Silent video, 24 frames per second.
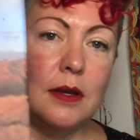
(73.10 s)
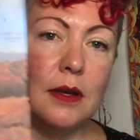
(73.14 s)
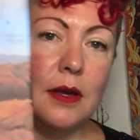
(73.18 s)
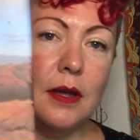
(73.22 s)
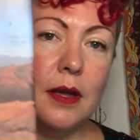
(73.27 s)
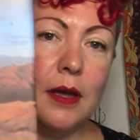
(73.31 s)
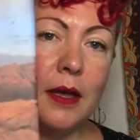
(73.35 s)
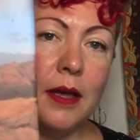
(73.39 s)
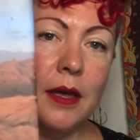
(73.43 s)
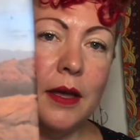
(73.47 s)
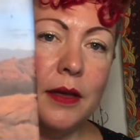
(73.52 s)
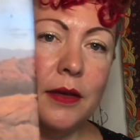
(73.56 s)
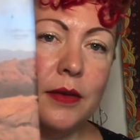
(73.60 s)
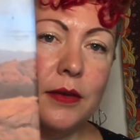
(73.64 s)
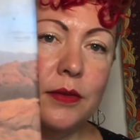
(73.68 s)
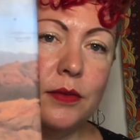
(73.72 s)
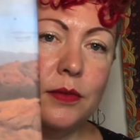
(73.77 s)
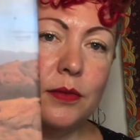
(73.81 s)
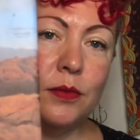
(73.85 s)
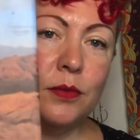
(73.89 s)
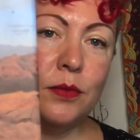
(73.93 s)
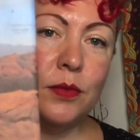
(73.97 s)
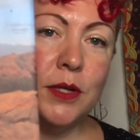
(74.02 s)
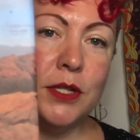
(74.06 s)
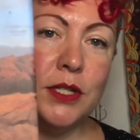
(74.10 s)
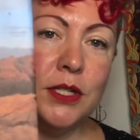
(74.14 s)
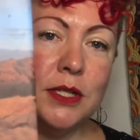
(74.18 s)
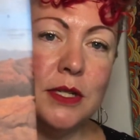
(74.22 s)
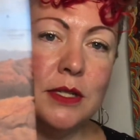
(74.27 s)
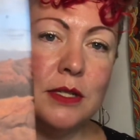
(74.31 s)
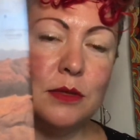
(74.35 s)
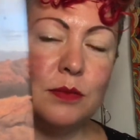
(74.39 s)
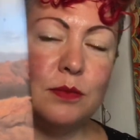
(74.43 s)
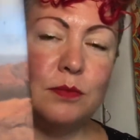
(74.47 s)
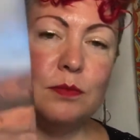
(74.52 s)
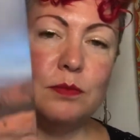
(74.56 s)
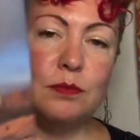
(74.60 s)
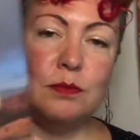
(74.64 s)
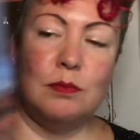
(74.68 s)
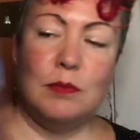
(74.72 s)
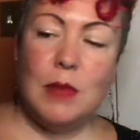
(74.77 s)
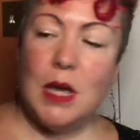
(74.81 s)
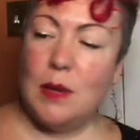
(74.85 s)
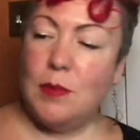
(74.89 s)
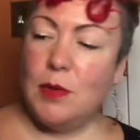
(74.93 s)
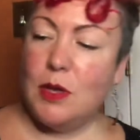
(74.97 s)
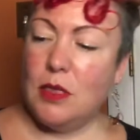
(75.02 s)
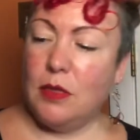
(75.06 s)
uh, which is
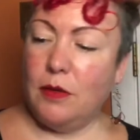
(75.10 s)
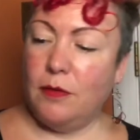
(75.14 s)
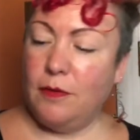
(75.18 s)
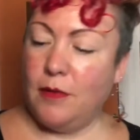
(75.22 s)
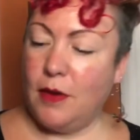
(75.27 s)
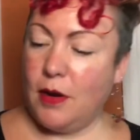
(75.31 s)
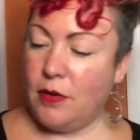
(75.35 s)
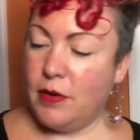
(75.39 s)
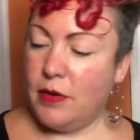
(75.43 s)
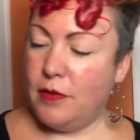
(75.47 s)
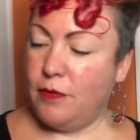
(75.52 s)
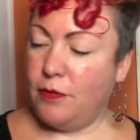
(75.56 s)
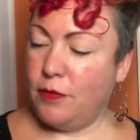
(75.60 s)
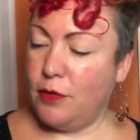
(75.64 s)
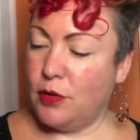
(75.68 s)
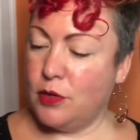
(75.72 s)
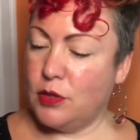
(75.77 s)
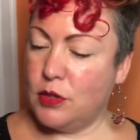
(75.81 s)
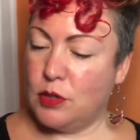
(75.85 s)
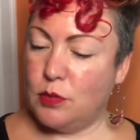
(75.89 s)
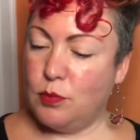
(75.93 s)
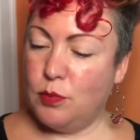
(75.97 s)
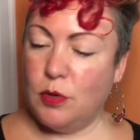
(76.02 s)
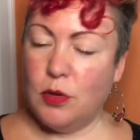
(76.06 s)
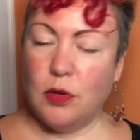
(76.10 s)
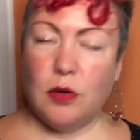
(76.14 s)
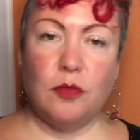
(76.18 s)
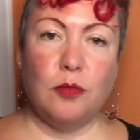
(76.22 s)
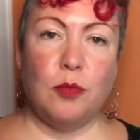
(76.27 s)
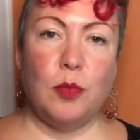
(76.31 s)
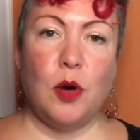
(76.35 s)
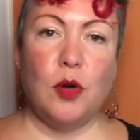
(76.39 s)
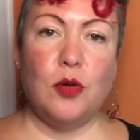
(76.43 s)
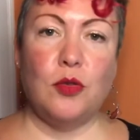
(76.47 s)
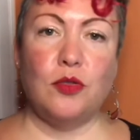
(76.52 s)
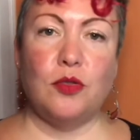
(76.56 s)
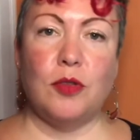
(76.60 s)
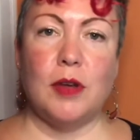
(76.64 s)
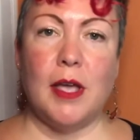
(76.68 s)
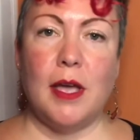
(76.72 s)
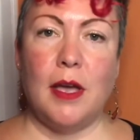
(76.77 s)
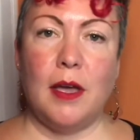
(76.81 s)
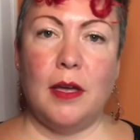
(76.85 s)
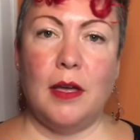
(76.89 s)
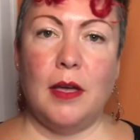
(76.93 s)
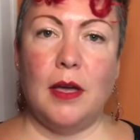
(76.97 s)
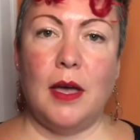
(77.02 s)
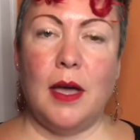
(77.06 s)
maybe the very first book of poetry
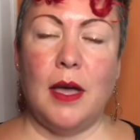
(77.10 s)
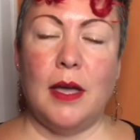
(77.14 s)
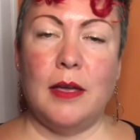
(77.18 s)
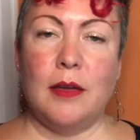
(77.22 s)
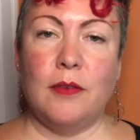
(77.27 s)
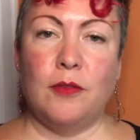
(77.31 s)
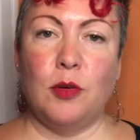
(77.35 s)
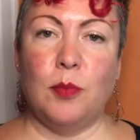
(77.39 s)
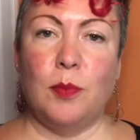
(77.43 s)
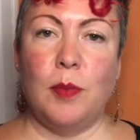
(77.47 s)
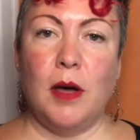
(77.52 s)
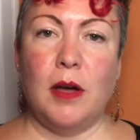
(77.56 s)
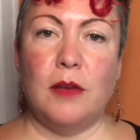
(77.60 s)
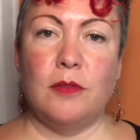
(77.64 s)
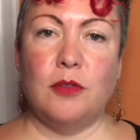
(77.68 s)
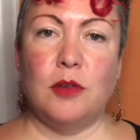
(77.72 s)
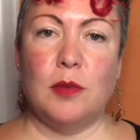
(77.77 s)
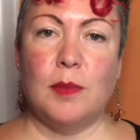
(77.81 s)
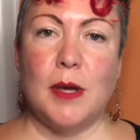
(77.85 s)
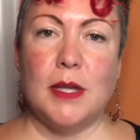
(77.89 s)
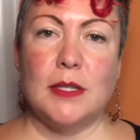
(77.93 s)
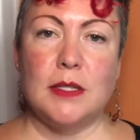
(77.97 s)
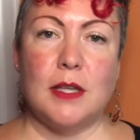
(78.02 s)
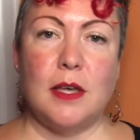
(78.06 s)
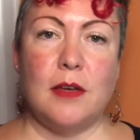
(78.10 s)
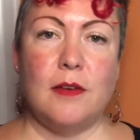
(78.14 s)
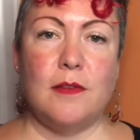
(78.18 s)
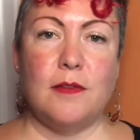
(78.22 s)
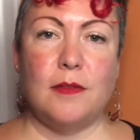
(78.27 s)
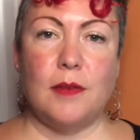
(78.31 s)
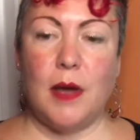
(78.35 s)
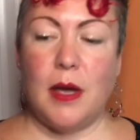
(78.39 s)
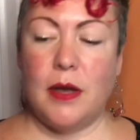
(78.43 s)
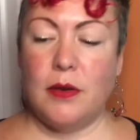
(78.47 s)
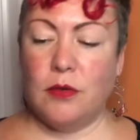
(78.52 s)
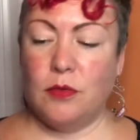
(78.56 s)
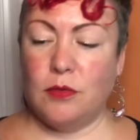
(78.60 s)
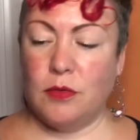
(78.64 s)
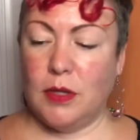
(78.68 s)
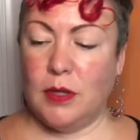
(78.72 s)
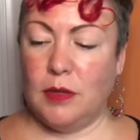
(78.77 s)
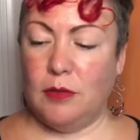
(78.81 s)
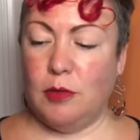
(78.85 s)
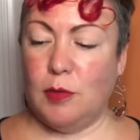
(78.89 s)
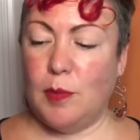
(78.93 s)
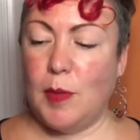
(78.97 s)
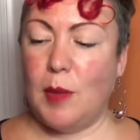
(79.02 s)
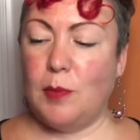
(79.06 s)
I, I ever bought for myself. I don't really
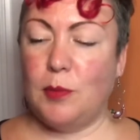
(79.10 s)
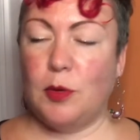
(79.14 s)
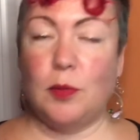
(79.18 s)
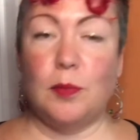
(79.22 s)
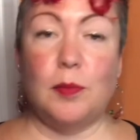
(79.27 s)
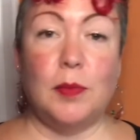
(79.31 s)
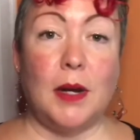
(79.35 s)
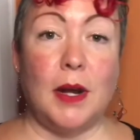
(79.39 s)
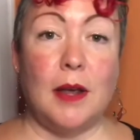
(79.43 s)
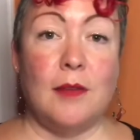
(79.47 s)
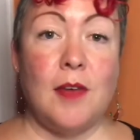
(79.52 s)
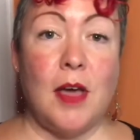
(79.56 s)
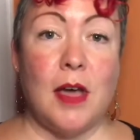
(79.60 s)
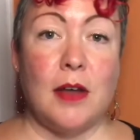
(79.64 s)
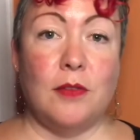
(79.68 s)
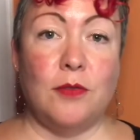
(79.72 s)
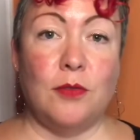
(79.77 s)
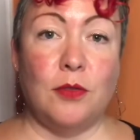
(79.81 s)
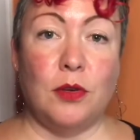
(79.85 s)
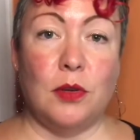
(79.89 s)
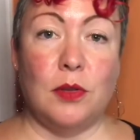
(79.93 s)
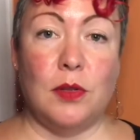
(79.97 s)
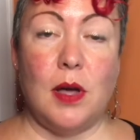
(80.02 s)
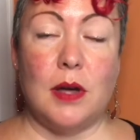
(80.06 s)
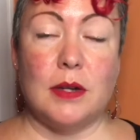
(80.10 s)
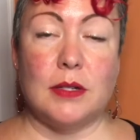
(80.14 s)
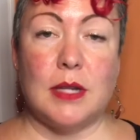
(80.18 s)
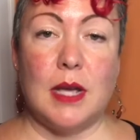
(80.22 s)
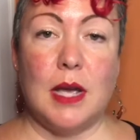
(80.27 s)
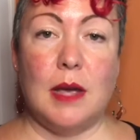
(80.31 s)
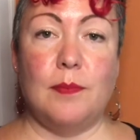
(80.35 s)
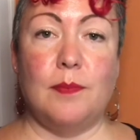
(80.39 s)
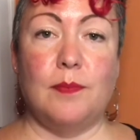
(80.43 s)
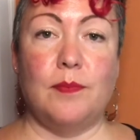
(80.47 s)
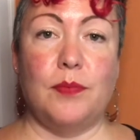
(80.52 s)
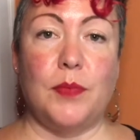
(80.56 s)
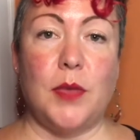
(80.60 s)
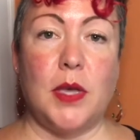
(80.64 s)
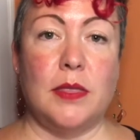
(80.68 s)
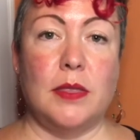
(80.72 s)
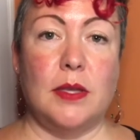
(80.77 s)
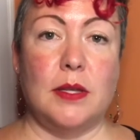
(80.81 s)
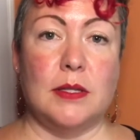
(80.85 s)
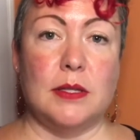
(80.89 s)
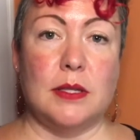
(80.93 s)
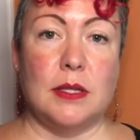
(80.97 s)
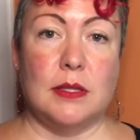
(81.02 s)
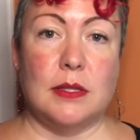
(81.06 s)
remember, but I've had it for a long time, I
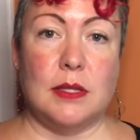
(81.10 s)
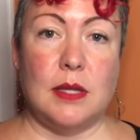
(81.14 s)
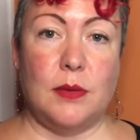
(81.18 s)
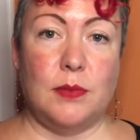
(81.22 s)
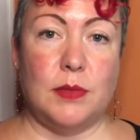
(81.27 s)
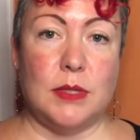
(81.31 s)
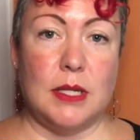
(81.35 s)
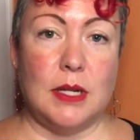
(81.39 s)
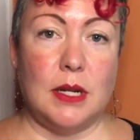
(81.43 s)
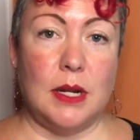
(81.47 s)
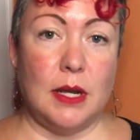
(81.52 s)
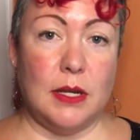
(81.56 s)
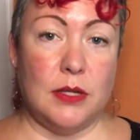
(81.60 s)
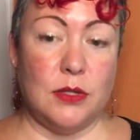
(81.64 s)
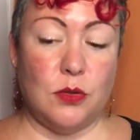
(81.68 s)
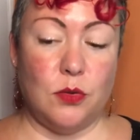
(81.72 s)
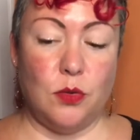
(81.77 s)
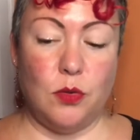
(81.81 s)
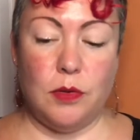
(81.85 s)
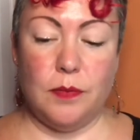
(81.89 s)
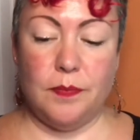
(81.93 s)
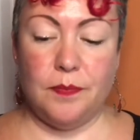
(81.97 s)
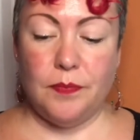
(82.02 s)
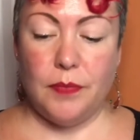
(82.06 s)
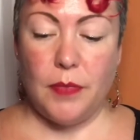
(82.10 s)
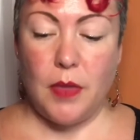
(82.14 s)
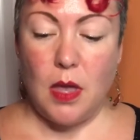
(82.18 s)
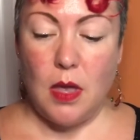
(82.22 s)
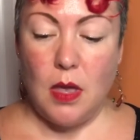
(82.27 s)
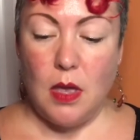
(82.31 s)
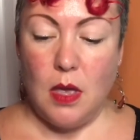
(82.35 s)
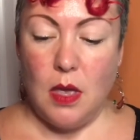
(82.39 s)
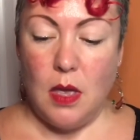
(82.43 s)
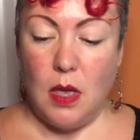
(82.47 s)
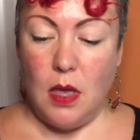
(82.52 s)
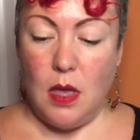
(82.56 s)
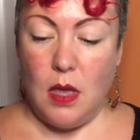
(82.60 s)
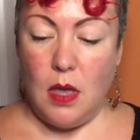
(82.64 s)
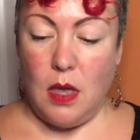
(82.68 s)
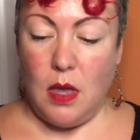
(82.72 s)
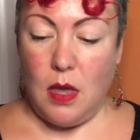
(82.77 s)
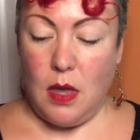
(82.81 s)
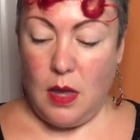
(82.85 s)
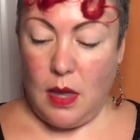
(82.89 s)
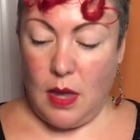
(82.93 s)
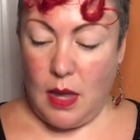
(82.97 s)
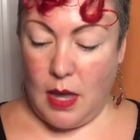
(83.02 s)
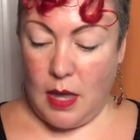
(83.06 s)
think since I was in high school.
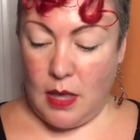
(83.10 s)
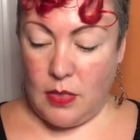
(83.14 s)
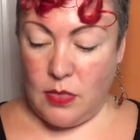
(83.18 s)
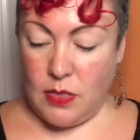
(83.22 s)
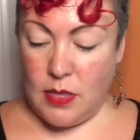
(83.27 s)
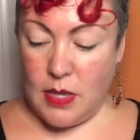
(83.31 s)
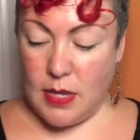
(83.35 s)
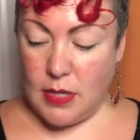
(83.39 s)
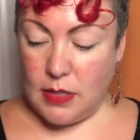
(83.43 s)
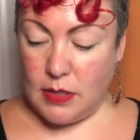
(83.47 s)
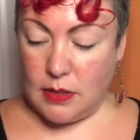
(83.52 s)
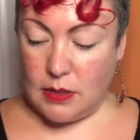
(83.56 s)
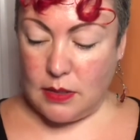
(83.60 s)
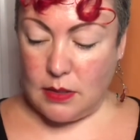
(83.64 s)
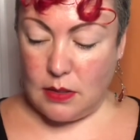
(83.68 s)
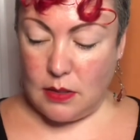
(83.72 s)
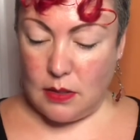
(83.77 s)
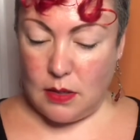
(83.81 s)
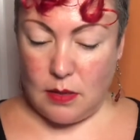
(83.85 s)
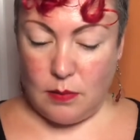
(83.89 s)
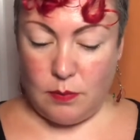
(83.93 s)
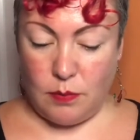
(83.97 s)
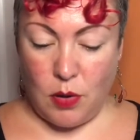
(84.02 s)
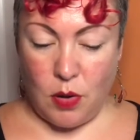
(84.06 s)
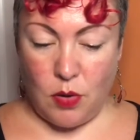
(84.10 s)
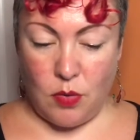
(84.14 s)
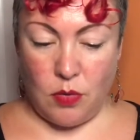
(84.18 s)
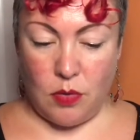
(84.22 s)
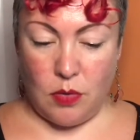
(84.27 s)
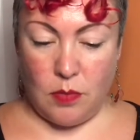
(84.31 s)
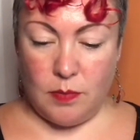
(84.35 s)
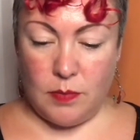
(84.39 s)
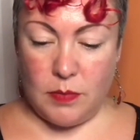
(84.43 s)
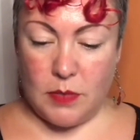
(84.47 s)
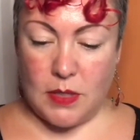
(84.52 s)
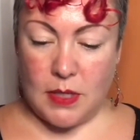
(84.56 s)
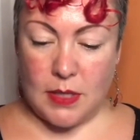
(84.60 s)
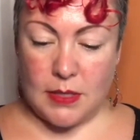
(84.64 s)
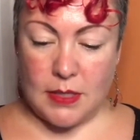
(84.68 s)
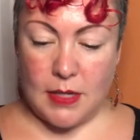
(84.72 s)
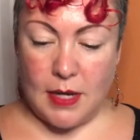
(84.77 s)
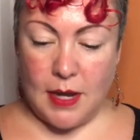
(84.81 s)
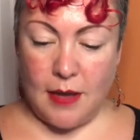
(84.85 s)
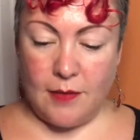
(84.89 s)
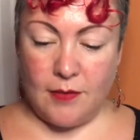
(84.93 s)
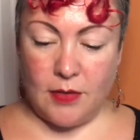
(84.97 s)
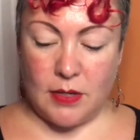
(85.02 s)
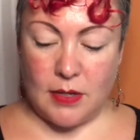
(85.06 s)
And this poem doesn't
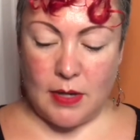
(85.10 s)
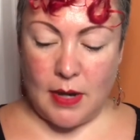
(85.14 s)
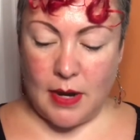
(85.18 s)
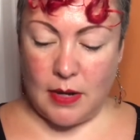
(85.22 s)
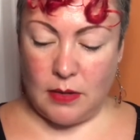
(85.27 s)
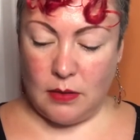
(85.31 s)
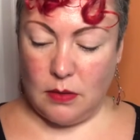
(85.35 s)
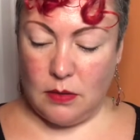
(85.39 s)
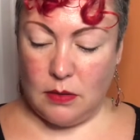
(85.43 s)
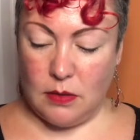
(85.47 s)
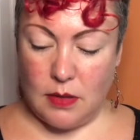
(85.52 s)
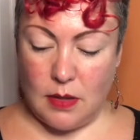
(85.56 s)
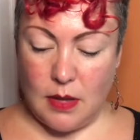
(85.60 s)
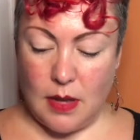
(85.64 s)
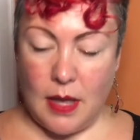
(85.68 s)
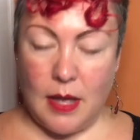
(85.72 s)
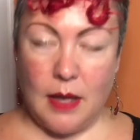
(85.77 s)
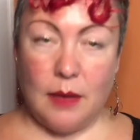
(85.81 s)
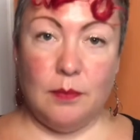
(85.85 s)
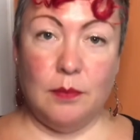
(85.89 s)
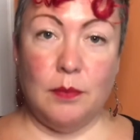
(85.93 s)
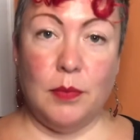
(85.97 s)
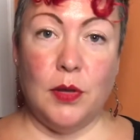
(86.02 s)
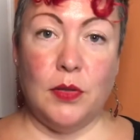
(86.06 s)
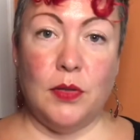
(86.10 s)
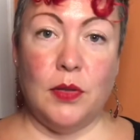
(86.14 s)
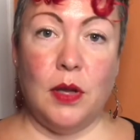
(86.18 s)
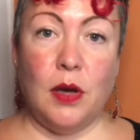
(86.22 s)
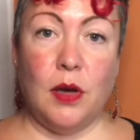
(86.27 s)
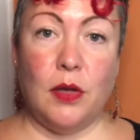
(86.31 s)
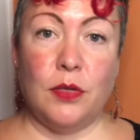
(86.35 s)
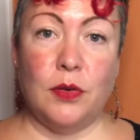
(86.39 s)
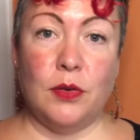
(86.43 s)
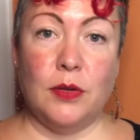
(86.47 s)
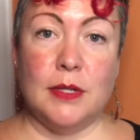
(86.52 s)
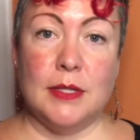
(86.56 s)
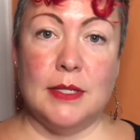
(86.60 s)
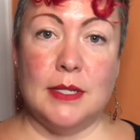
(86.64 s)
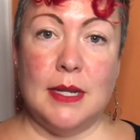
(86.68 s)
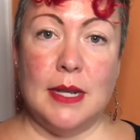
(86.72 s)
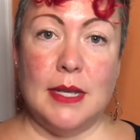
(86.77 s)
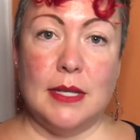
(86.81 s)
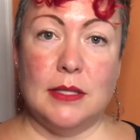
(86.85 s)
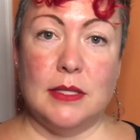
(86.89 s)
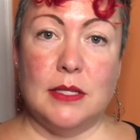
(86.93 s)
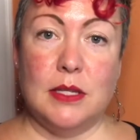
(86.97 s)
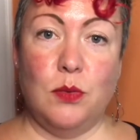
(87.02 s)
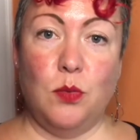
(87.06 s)
have a title, um, but the author is
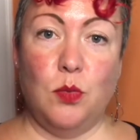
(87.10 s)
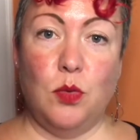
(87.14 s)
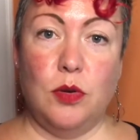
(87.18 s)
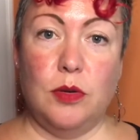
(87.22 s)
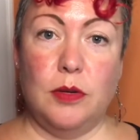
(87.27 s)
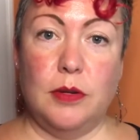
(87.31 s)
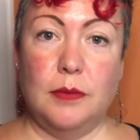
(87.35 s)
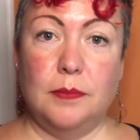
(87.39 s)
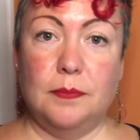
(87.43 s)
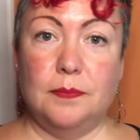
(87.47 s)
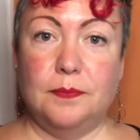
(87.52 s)
Nancy Wood.